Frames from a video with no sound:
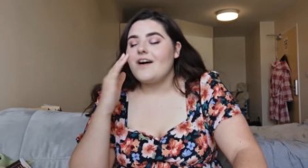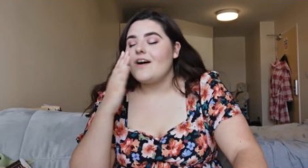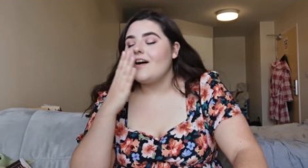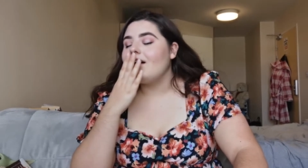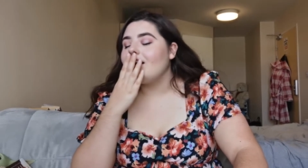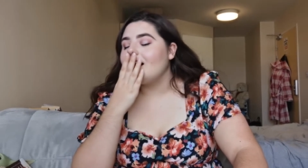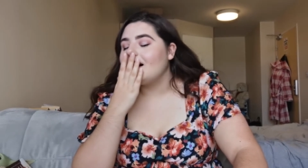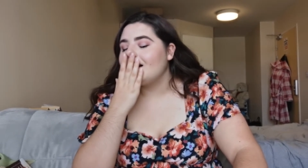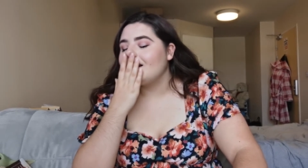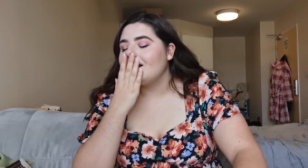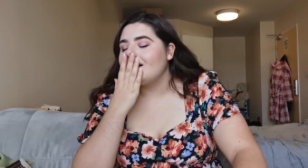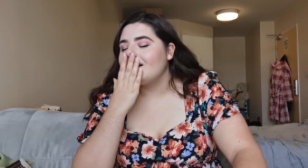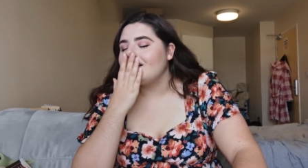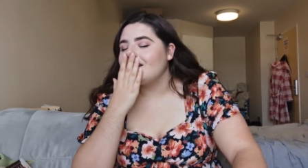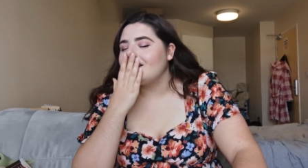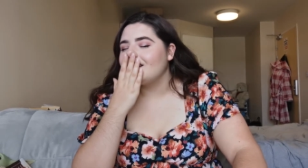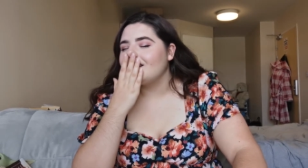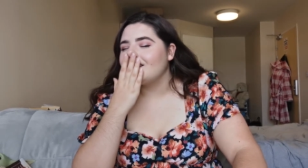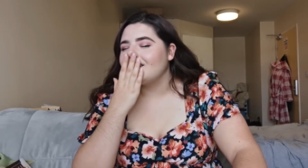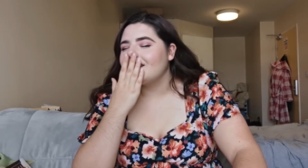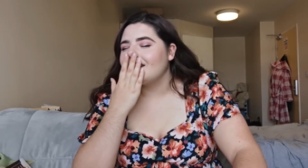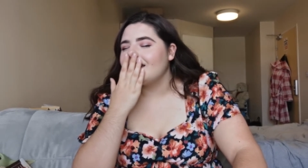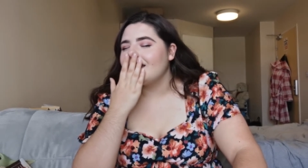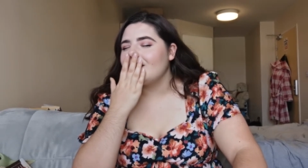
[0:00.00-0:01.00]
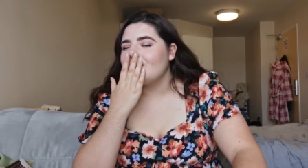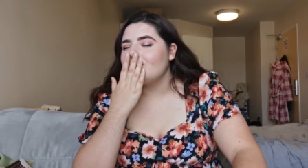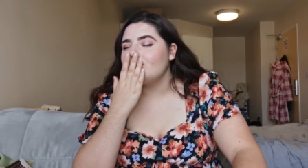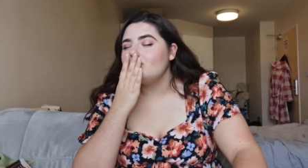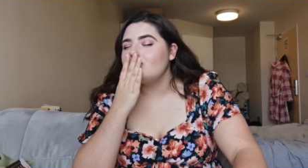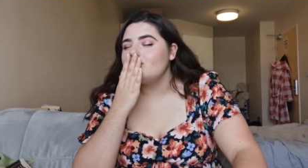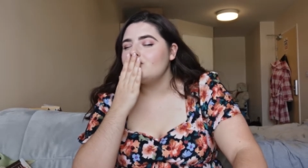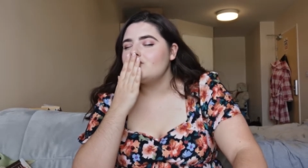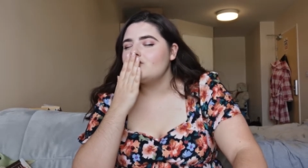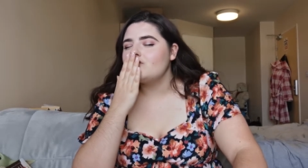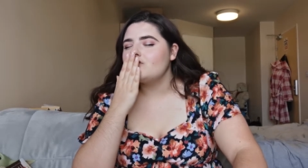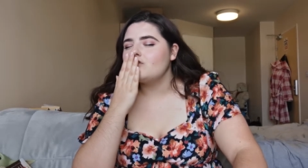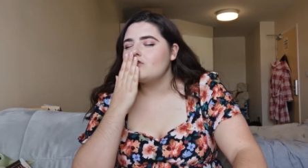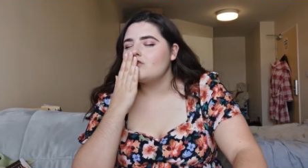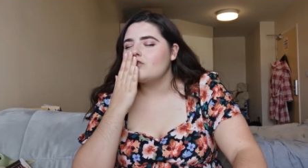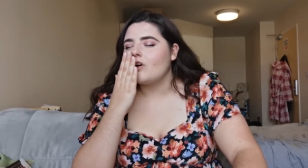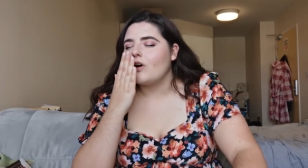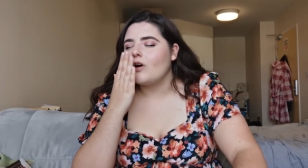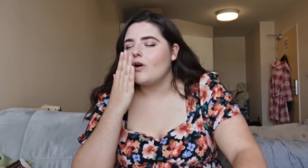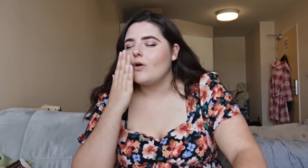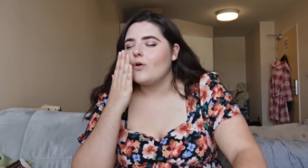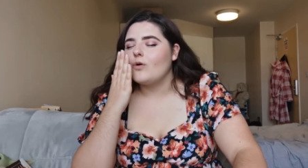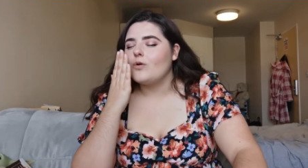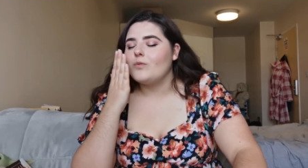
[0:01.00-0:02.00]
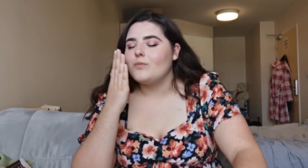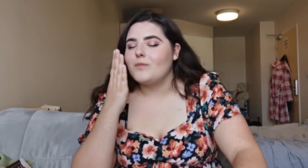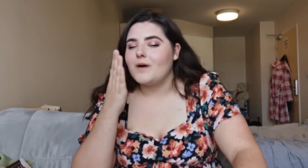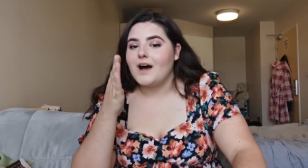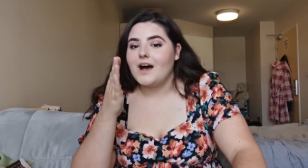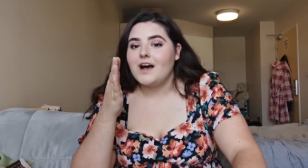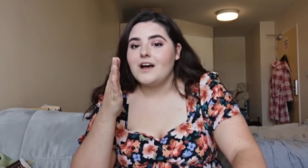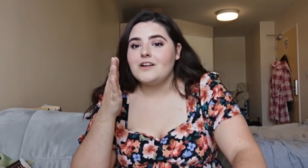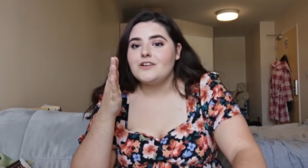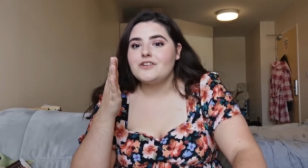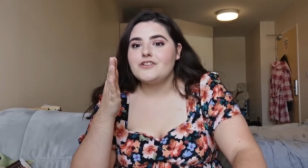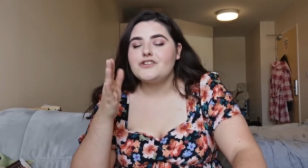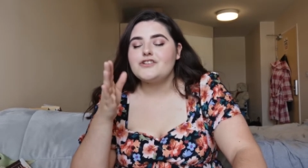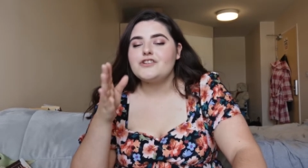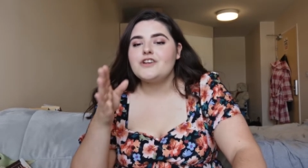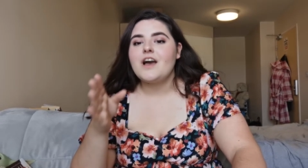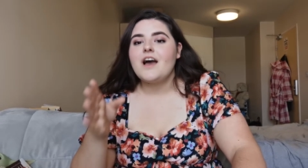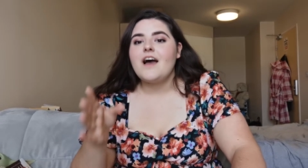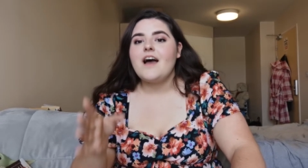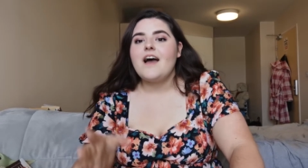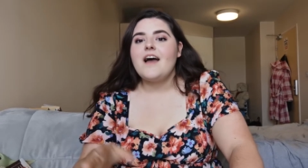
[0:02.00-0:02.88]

Oh, It was so much.